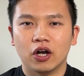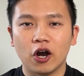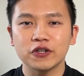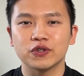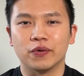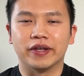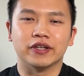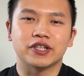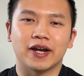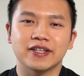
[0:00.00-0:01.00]
Also, in
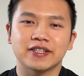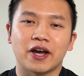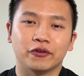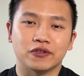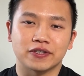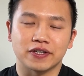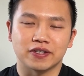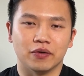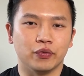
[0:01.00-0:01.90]
the Chinese calendar system,